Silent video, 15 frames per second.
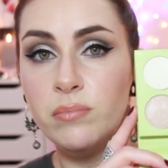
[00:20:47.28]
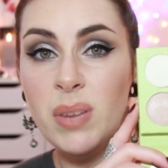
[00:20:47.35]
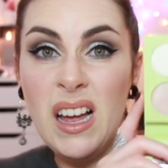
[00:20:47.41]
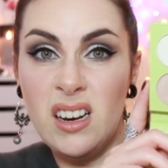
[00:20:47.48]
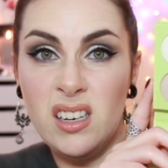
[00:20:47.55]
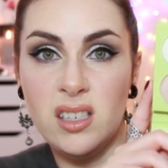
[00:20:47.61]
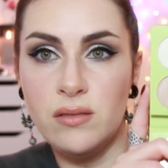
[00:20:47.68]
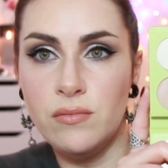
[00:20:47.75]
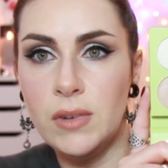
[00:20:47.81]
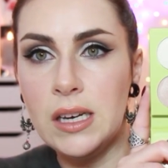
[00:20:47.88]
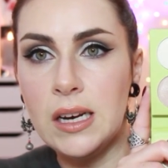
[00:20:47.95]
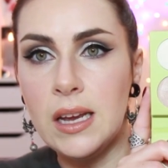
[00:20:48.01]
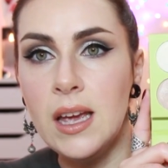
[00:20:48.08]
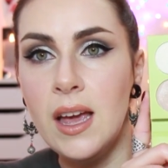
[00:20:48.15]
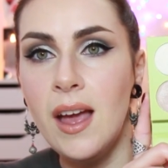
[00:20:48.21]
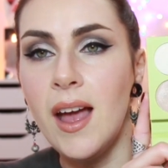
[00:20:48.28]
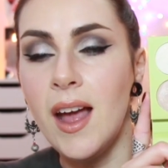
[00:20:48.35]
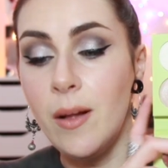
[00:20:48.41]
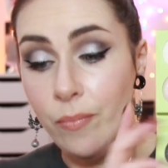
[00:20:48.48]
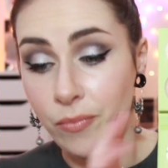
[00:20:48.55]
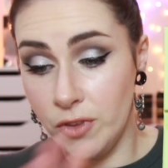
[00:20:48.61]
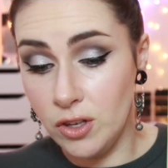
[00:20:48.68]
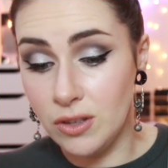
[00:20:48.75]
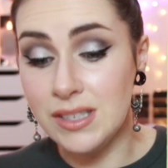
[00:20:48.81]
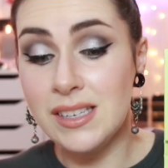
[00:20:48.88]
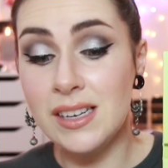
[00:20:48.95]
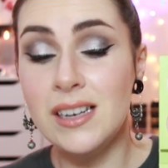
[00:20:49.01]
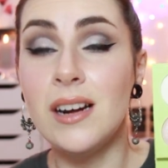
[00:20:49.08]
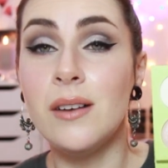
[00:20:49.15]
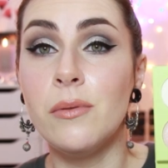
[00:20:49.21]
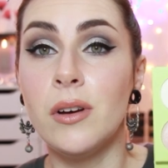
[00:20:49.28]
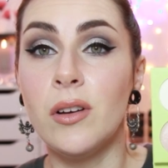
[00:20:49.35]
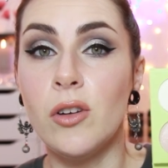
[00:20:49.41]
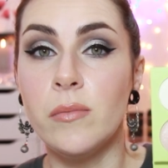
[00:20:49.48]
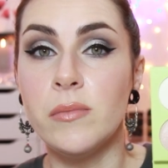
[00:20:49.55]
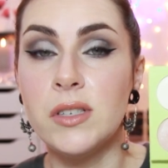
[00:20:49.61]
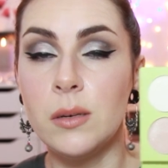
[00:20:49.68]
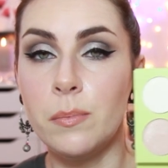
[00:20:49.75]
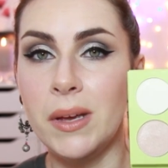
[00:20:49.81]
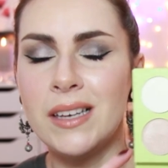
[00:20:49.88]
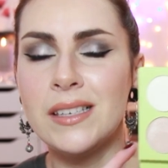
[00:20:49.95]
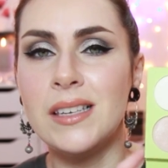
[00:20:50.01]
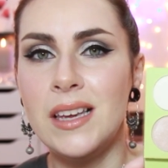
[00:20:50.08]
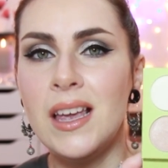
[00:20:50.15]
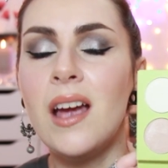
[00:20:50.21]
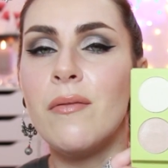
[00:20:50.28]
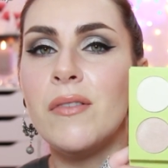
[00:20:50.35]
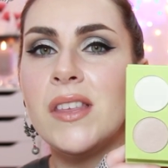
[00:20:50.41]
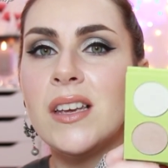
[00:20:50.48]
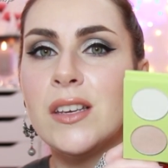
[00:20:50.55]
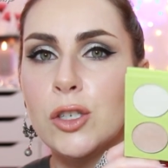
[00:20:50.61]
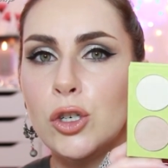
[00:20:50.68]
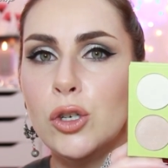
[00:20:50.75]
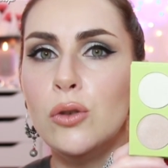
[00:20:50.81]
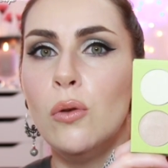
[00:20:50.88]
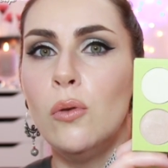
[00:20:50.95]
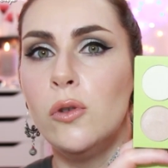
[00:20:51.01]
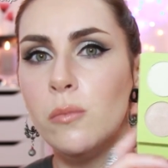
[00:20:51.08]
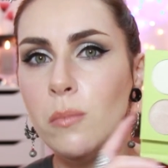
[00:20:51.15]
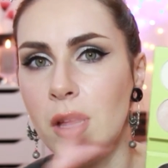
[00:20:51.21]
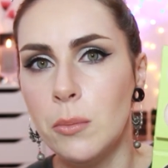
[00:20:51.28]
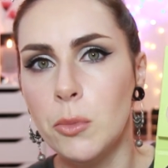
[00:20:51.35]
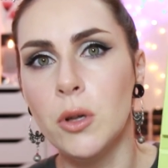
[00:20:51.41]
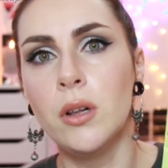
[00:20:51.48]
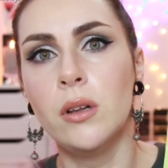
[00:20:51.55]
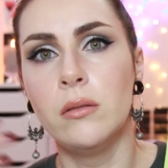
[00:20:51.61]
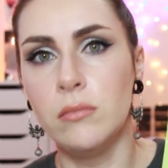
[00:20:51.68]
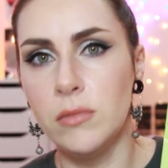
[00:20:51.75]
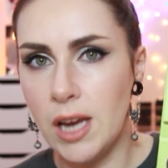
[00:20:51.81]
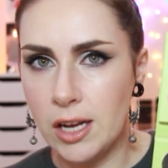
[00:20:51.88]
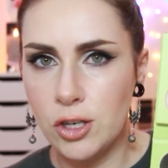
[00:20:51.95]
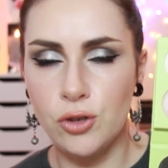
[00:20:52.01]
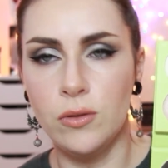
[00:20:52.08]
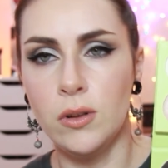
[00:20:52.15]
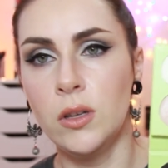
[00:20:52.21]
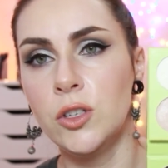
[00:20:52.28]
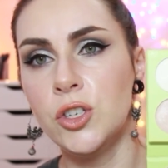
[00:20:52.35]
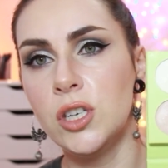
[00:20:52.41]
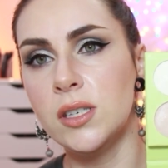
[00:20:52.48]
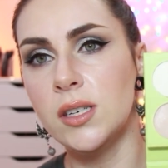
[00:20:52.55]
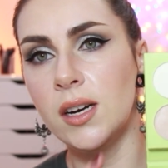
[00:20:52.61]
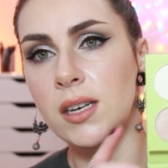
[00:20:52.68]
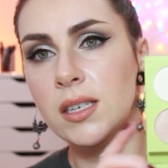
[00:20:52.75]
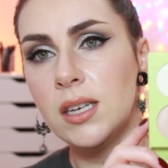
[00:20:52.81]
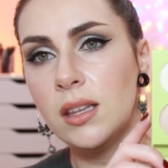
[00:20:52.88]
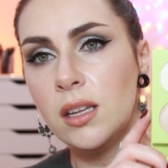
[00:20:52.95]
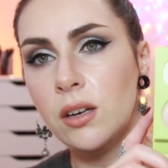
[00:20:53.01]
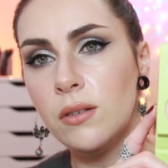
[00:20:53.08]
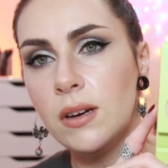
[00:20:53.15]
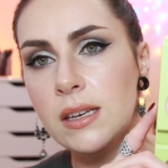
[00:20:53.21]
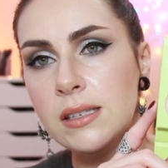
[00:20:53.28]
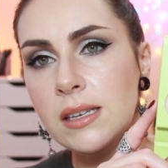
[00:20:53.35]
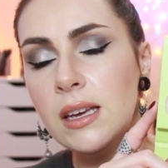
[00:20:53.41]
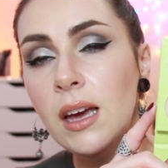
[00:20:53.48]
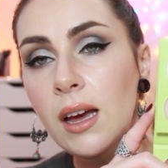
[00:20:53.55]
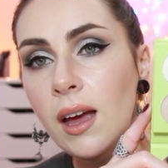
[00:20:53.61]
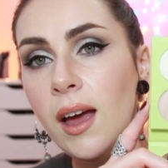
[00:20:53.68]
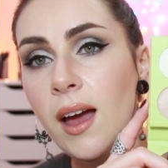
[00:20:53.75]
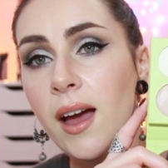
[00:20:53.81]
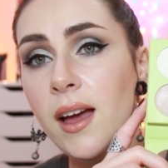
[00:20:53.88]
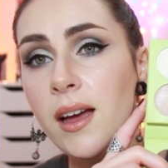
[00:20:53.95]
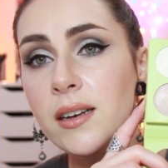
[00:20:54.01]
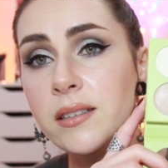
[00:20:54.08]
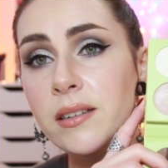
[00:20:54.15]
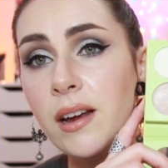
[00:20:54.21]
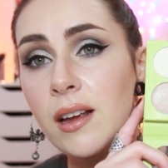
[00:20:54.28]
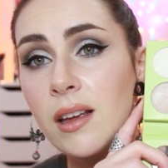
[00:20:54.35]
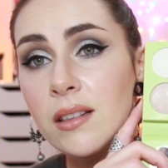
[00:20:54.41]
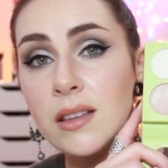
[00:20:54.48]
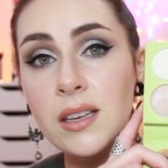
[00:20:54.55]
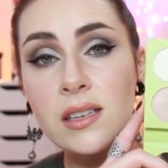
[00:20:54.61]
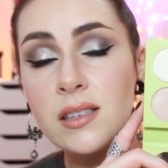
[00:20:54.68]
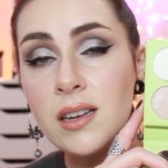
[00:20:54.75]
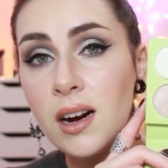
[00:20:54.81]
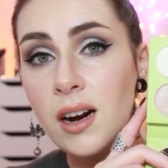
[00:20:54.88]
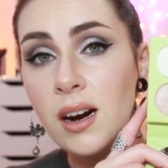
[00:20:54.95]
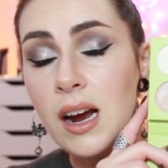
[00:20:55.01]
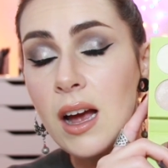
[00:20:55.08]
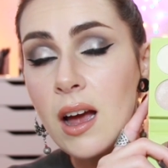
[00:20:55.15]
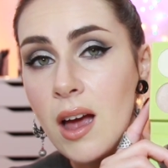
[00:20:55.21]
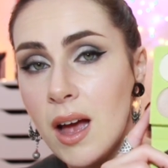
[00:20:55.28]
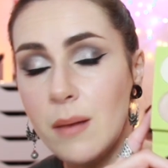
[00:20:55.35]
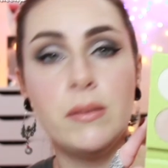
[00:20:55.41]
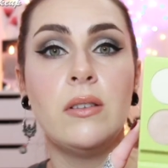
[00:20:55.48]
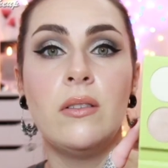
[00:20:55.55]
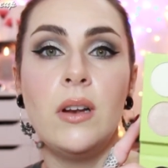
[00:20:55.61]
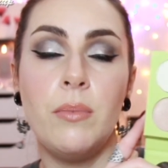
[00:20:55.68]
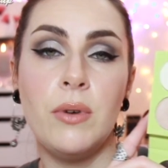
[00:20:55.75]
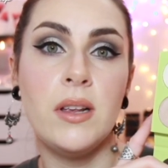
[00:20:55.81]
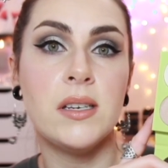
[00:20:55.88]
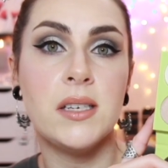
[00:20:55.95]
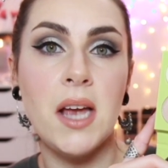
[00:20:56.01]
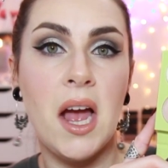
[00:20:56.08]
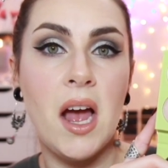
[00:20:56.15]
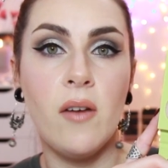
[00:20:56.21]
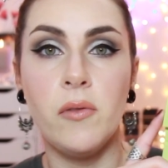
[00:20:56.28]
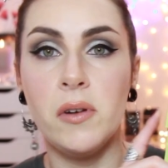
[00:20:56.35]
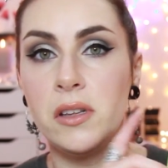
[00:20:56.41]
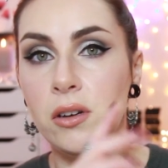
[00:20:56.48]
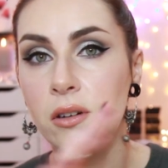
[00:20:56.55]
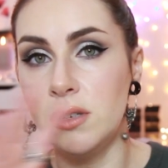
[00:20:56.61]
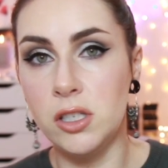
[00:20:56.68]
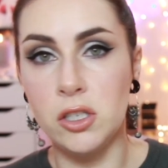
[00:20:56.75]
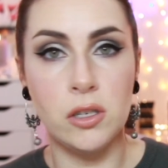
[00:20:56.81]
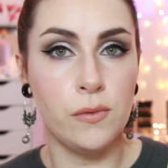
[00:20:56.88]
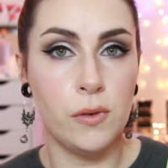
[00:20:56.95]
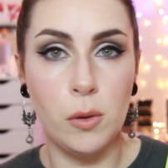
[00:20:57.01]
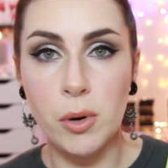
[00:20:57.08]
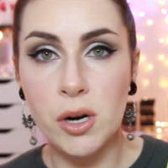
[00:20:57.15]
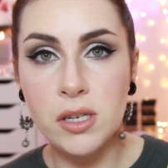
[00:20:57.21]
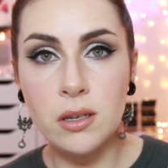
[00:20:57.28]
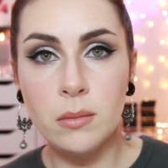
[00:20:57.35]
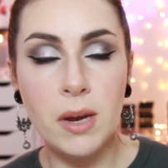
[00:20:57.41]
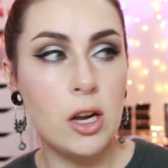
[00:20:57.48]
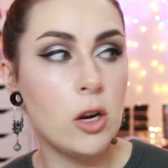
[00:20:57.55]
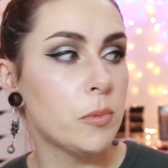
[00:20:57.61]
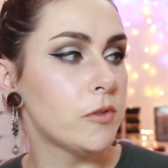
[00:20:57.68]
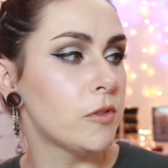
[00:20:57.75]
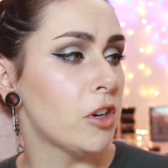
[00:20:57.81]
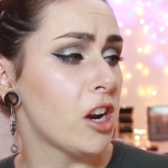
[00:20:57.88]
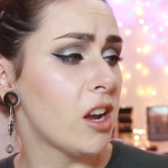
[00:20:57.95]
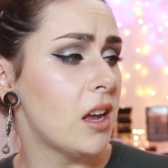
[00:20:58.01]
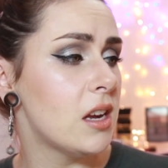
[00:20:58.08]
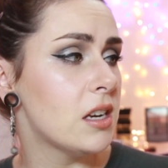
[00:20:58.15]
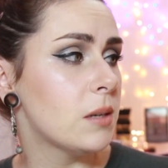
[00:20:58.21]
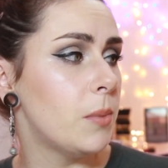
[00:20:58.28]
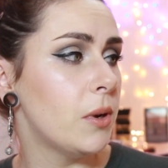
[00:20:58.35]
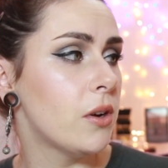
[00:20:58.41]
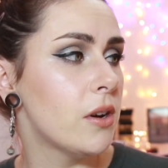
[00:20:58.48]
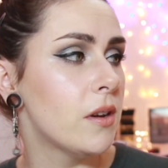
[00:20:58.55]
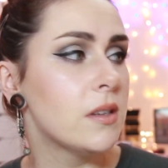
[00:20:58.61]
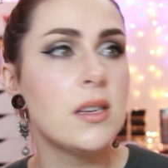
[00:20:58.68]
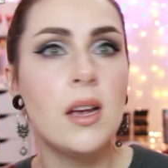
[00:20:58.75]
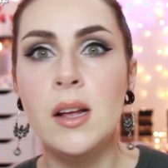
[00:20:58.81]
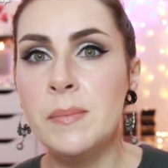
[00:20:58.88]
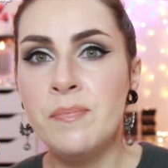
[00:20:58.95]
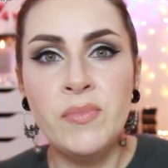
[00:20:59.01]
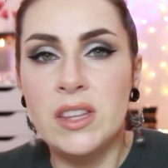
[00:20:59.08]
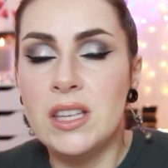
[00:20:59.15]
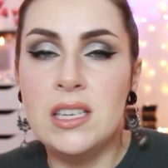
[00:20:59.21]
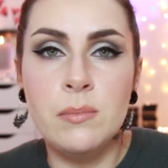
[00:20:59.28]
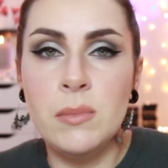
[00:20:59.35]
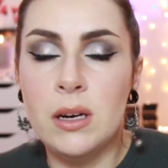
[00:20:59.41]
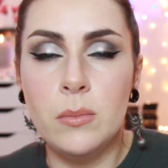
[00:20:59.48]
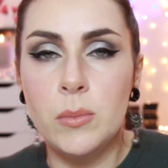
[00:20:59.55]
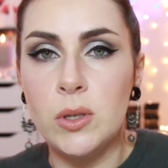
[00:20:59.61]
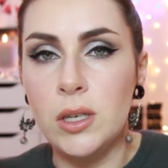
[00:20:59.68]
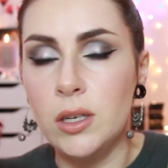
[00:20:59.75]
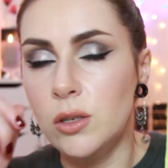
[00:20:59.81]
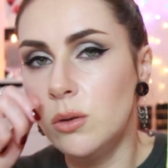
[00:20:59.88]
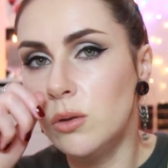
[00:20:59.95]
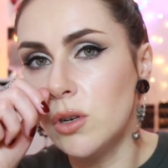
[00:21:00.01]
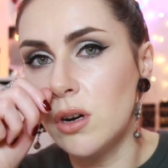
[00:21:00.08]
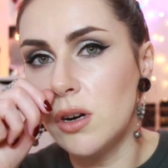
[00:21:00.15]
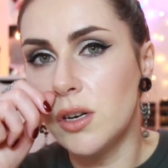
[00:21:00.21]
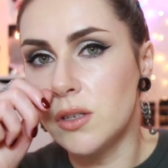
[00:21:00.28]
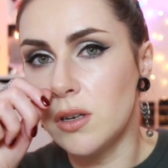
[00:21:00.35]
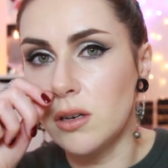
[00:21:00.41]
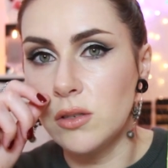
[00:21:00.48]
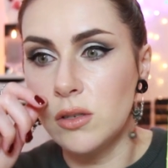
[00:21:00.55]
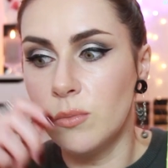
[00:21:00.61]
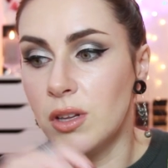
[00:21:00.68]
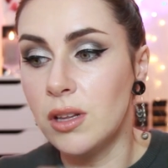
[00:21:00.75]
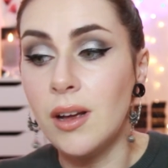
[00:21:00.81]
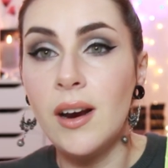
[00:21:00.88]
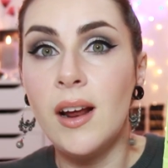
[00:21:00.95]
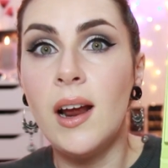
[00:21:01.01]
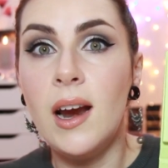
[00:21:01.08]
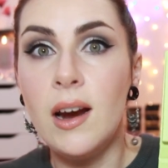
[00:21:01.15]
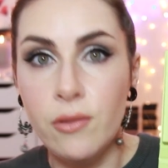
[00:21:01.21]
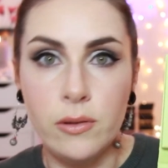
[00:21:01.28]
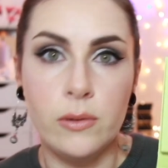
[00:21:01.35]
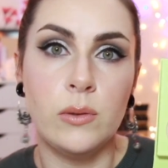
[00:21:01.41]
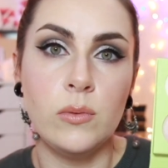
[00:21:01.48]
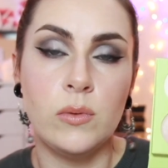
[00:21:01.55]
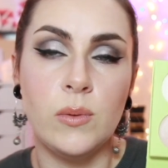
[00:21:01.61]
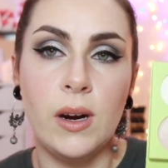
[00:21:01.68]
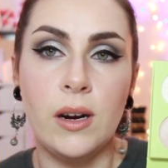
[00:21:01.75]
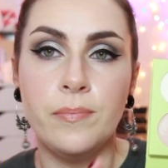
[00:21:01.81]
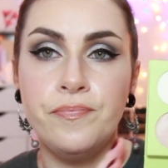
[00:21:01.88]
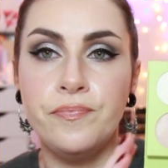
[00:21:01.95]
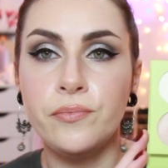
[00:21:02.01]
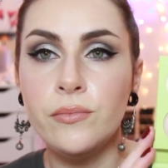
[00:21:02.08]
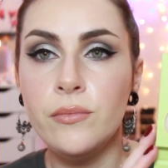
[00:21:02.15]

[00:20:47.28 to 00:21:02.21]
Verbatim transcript: Palette, really. Um, you'll see now when it comes to Pixi, everything is nude, minimal, natural. She's not into anything crazy. And these are absolutely brilliant to have, whether it's just for your personal makeup, for your kit, because these minimal and nude colours are something that everyone would wear,